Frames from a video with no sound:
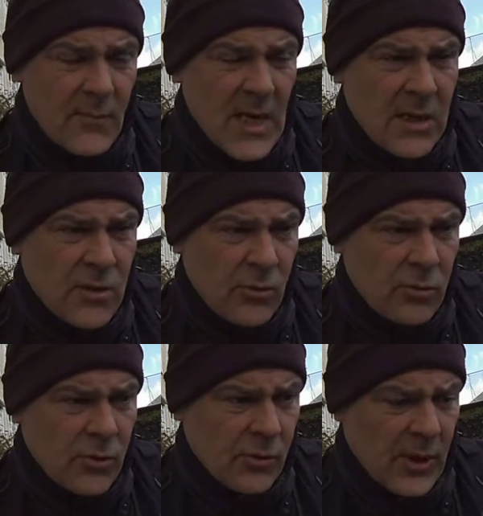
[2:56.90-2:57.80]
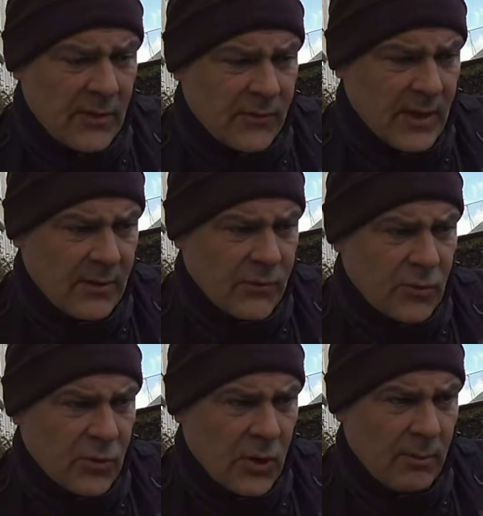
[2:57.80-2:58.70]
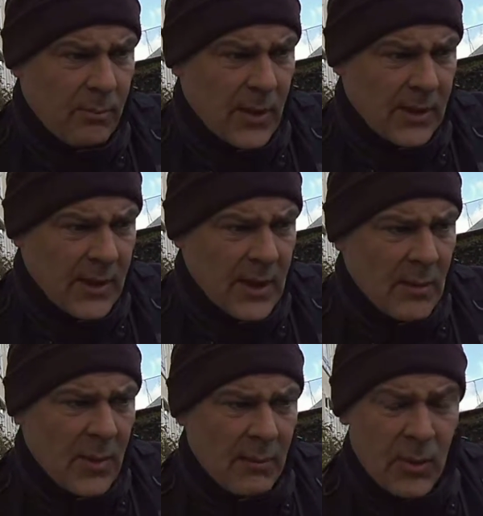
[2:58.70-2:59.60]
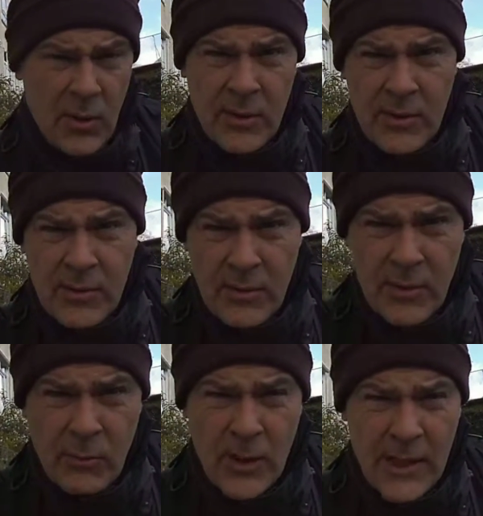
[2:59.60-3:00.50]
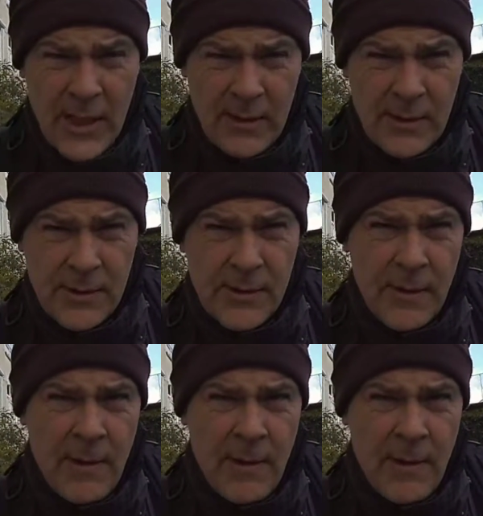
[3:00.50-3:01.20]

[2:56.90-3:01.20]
it's also have to stop. But my point with that is